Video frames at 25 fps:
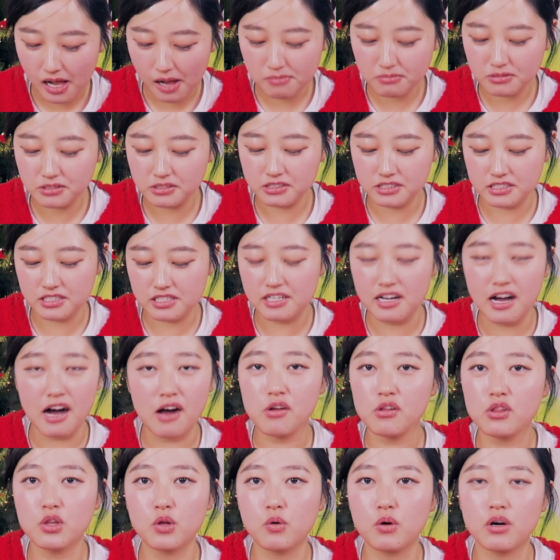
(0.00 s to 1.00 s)
I'm just kidding. I
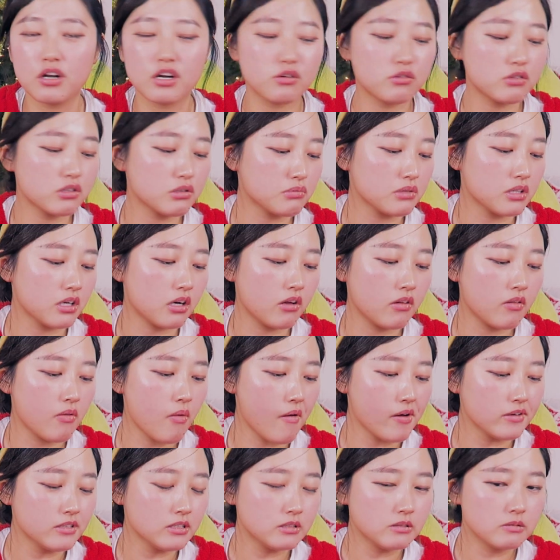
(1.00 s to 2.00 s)
don't know what I would have done.
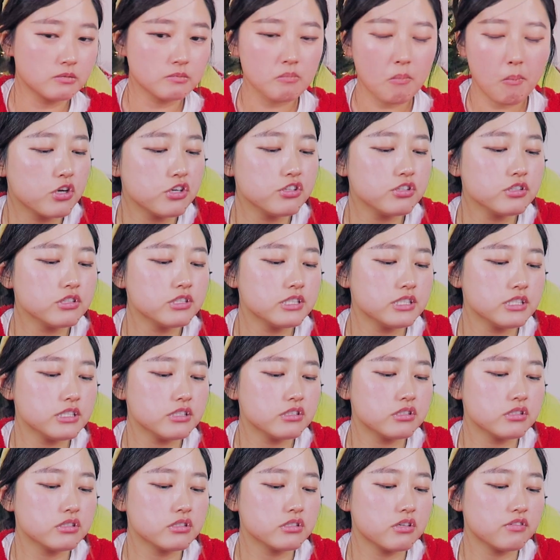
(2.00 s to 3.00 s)
Where do you see
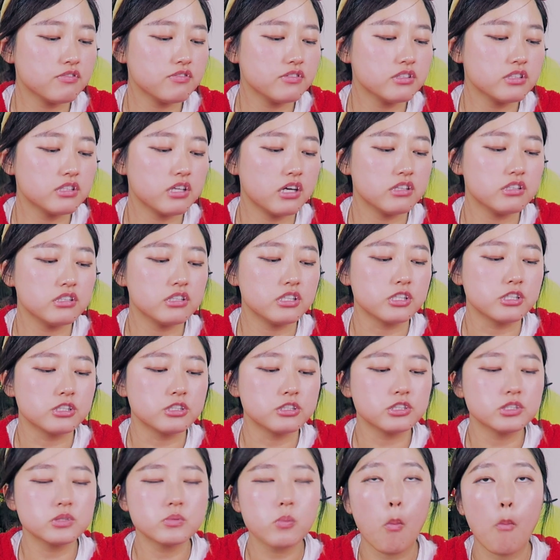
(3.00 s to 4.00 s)
yourself in 10
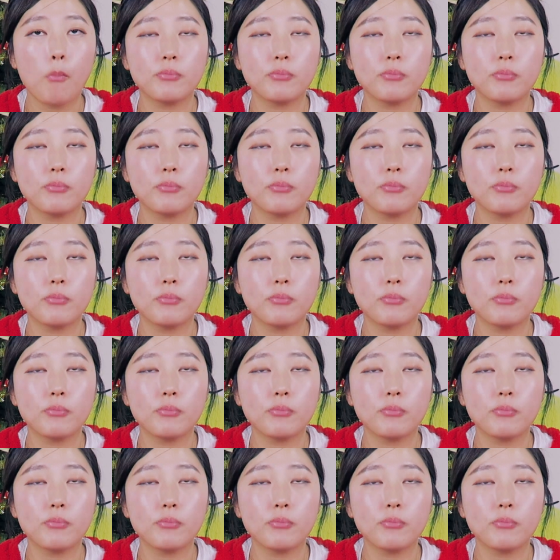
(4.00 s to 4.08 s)
years?